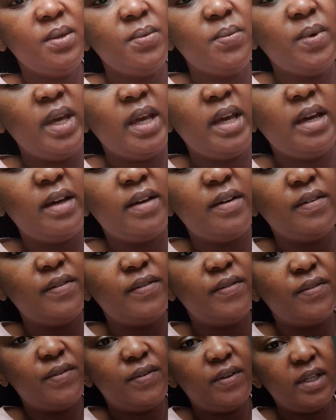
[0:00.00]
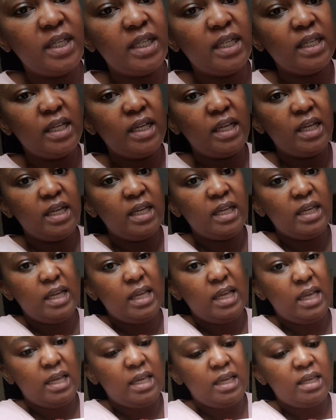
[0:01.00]
we have
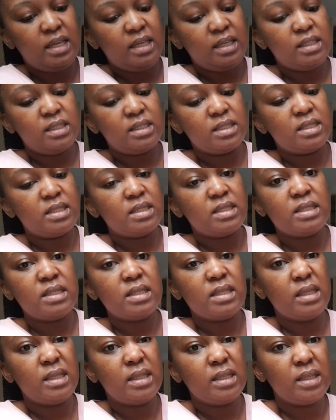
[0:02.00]
eggs,